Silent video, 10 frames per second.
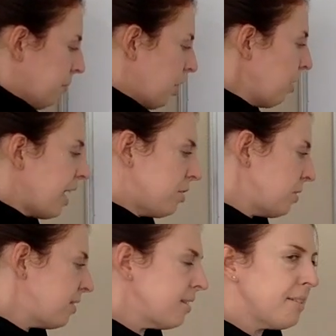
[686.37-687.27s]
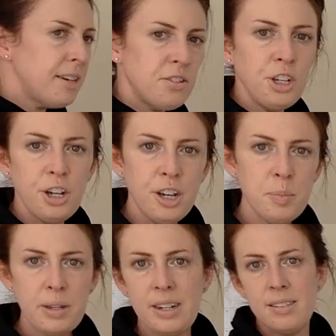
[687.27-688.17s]
Okay, so a sunset is a good
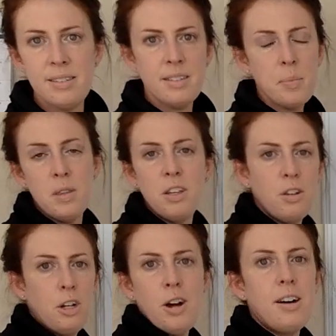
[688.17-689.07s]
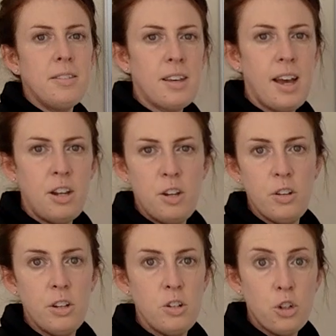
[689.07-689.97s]
because it's something you can go outside and you
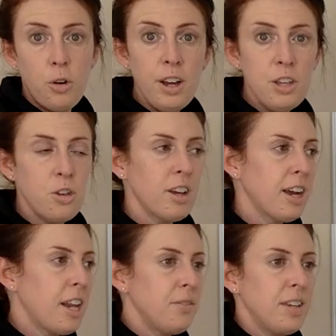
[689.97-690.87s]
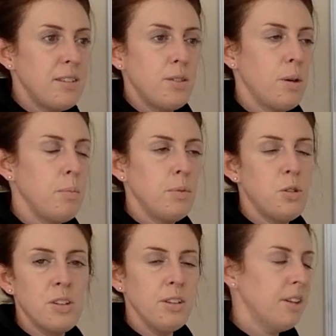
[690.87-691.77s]
can enjoy. You can kind of get some
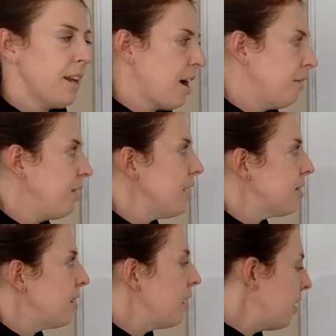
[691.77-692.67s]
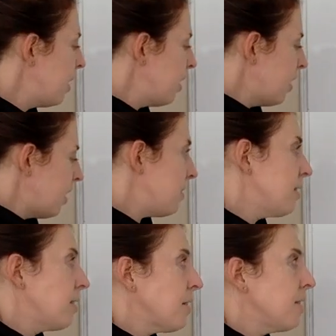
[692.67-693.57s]
utility out of it. Is a
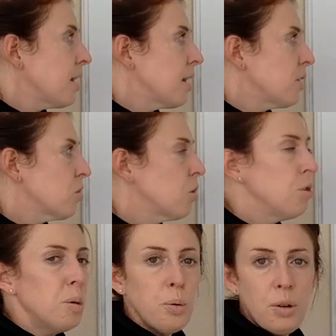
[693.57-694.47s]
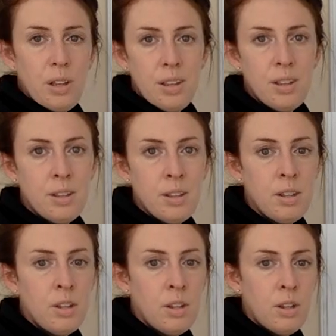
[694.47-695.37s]
sunset excludable?
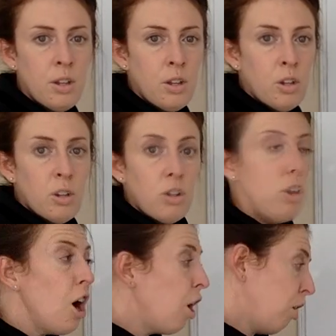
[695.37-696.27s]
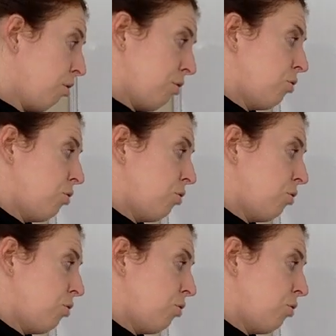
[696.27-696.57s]
No.